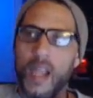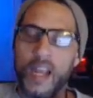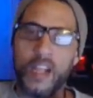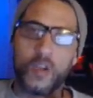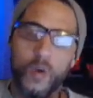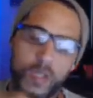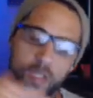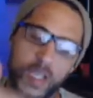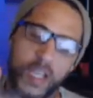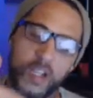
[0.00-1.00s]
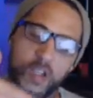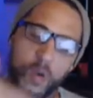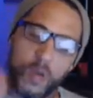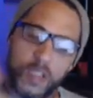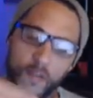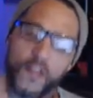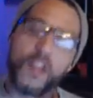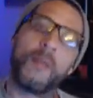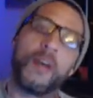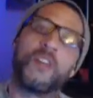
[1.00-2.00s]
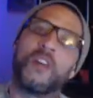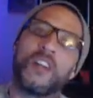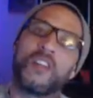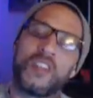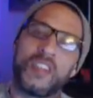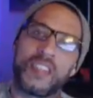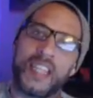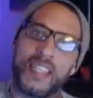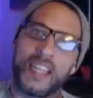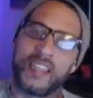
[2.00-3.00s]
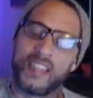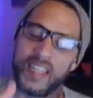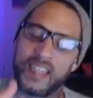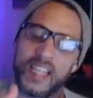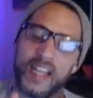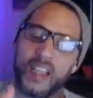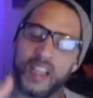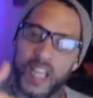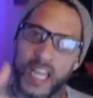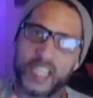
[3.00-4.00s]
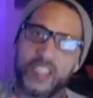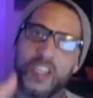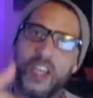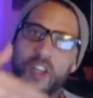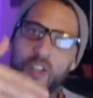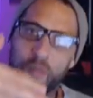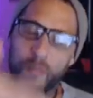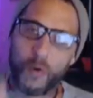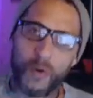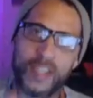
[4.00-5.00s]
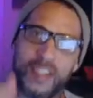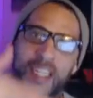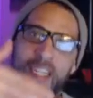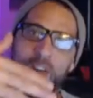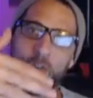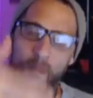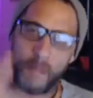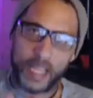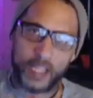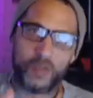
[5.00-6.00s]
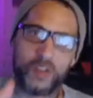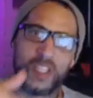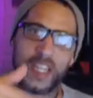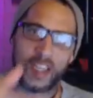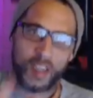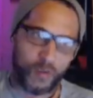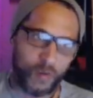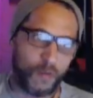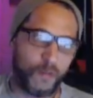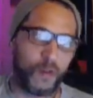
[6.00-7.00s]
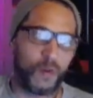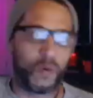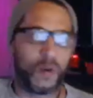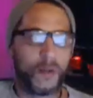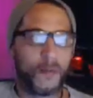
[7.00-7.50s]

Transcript: and it's always it's always the female narcissist that does this that likes to poison or make you sick through food.